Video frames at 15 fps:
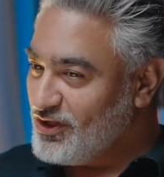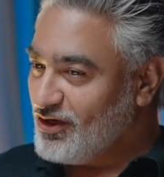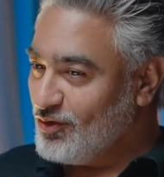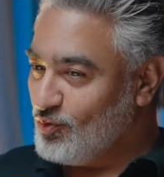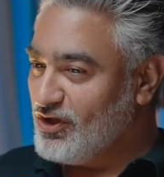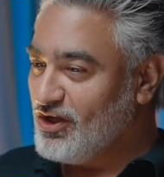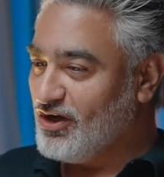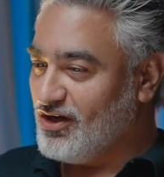
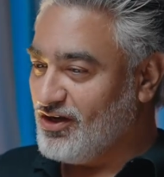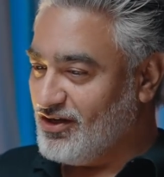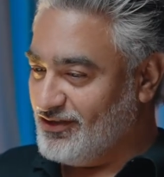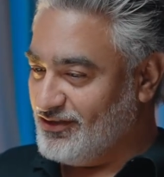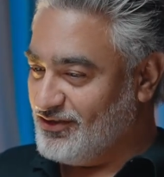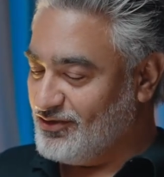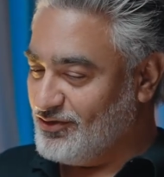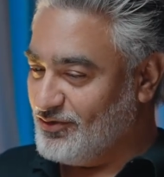We
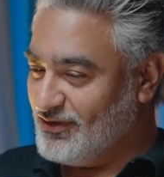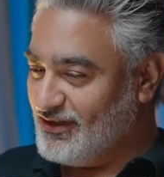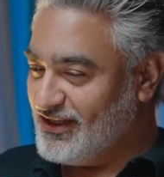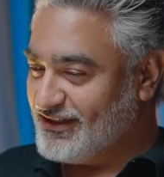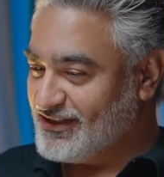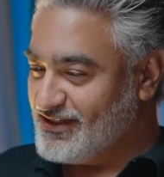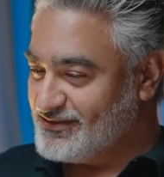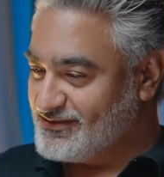are,
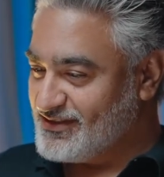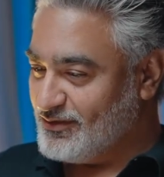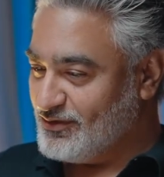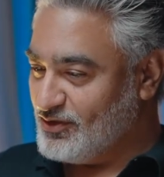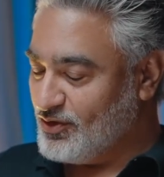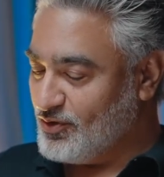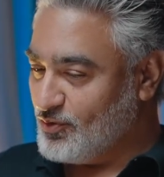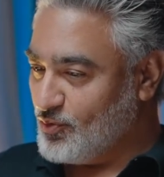like I said,